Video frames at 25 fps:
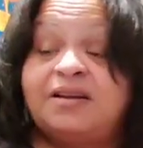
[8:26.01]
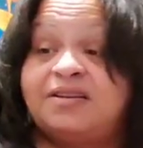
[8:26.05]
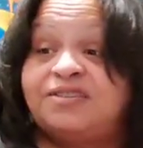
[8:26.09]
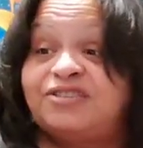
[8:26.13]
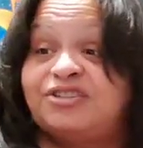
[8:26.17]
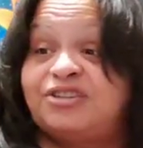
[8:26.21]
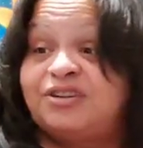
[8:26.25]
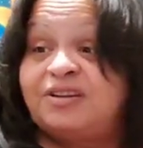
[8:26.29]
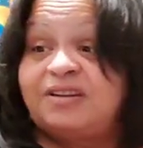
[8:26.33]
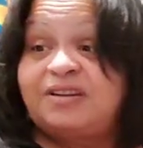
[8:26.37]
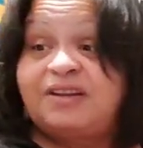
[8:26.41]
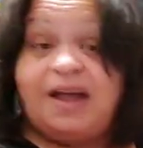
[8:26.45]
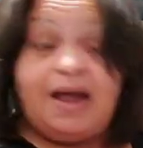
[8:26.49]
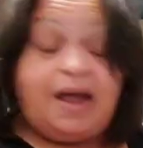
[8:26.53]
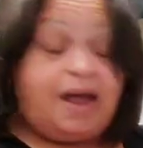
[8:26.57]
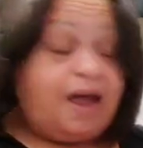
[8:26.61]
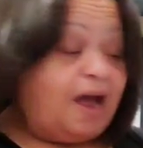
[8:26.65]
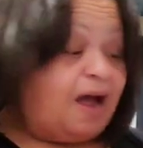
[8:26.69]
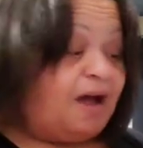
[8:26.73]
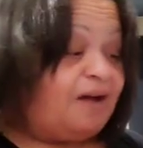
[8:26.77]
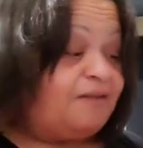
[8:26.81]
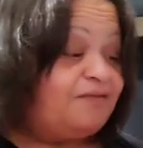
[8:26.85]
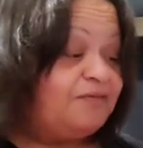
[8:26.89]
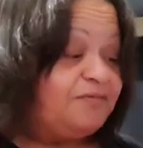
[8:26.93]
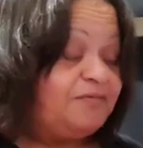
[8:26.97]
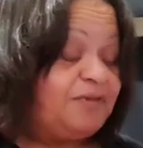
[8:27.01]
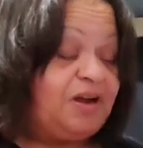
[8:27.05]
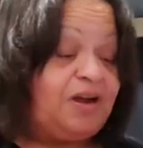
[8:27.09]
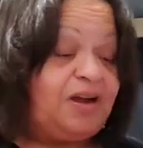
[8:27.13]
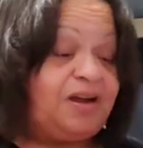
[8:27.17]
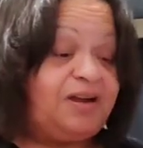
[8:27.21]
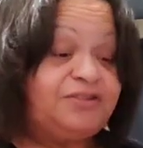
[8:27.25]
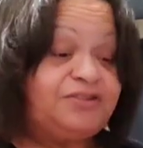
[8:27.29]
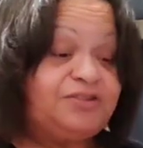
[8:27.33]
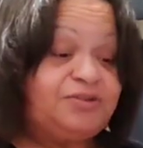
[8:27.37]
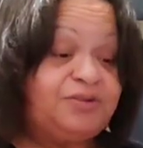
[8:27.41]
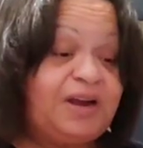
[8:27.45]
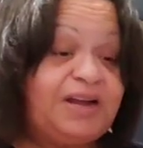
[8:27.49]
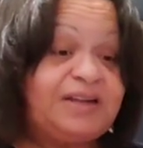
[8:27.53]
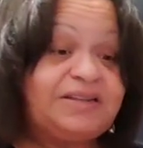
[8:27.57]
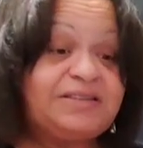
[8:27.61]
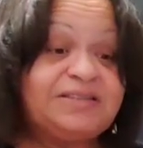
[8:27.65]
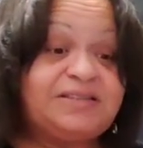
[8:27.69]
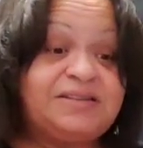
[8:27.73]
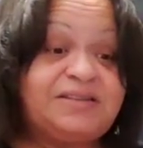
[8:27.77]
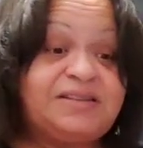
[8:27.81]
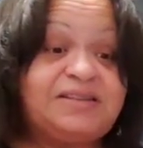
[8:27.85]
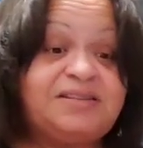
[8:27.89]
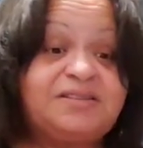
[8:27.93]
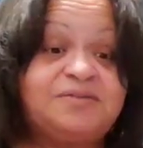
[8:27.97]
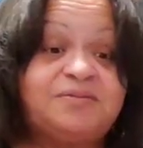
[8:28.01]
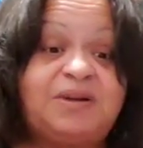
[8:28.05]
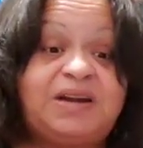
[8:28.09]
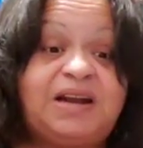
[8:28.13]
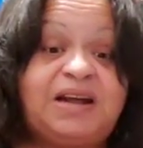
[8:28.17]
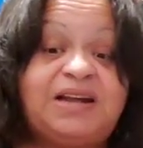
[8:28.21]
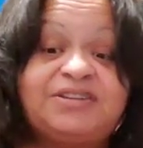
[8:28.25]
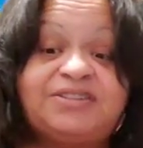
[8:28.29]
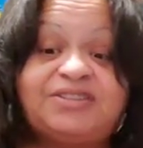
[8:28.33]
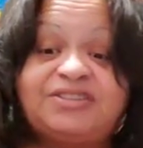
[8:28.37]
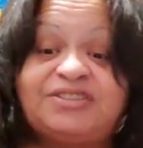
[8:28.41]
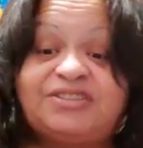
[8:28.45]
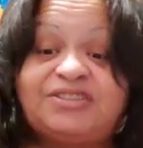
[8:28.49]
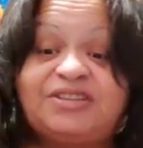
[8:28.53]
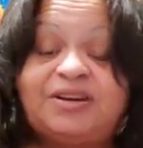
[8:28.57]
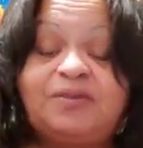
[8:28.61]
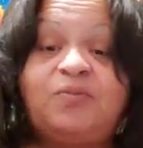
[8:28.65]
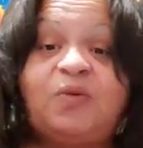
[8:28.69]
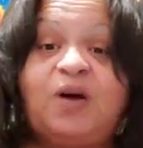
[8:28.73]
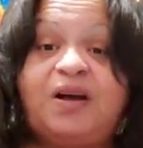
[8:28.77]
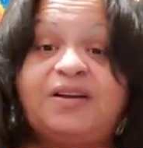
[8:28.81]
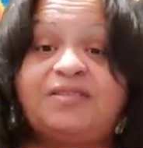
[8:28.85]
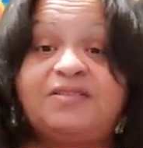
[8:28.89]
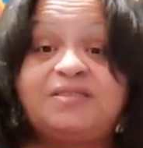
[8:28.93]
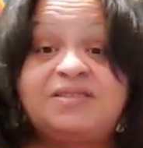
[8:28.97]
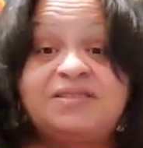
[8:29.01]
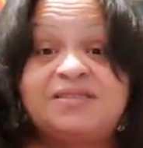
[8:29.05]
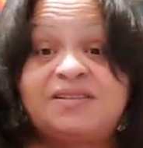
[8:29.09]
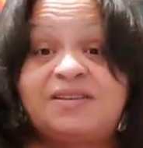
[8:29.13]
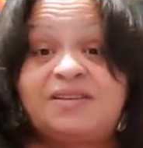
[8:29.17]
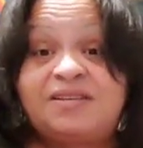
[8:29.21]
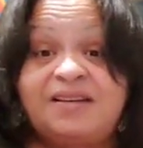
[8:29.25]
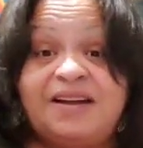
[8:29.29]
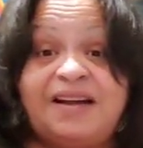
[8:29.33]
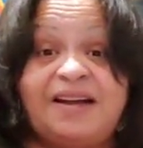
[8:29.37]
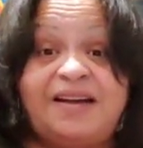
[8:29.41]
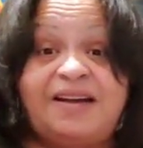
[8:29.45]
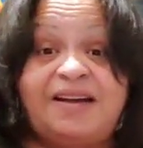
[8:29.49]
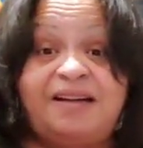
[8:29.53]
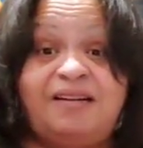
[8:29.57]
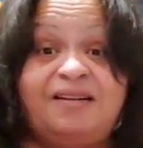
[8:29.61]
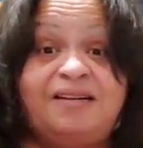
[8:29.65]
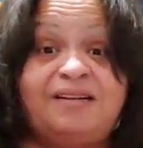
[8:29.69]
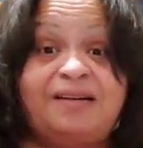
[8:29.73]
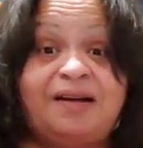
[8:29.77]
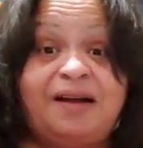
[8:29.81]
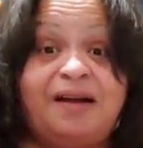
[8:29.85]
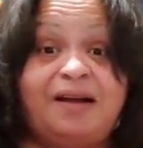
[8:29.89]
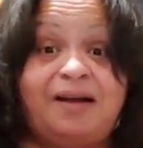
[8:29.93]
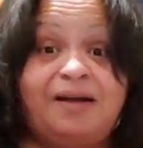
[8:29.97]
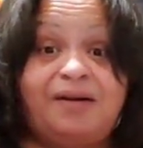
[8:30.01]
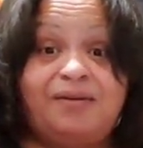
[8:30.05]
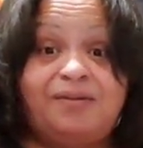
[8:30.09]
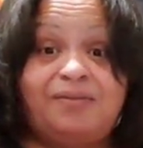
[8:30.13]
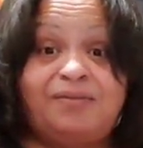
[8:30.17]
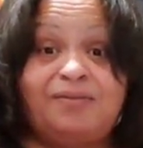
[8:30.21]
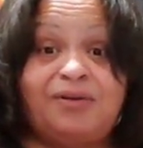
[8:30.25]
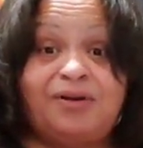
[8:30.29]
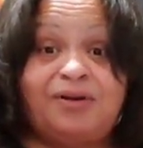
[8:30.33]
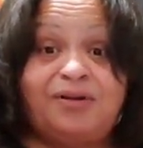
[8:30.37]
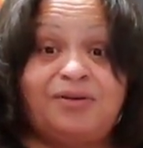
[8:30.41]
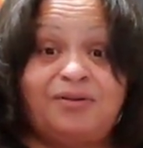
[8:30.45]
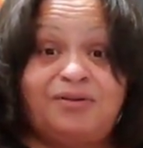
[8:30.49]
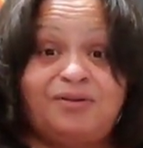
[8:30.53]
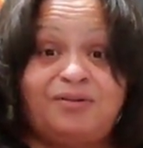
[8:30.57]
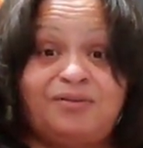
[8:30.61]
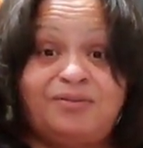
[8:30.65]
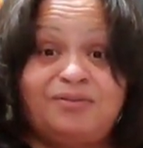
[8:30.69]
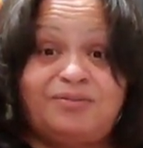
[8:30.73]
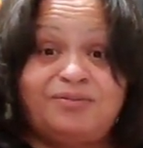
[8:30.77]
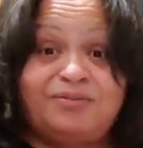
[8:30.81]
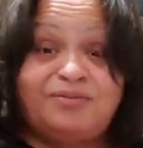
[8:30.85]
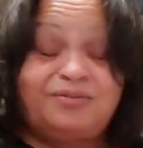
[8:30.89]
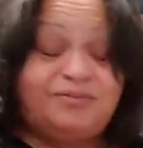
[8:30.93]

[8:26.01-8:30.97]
Should they have uh, addressed this relationship while you still cared? I don't know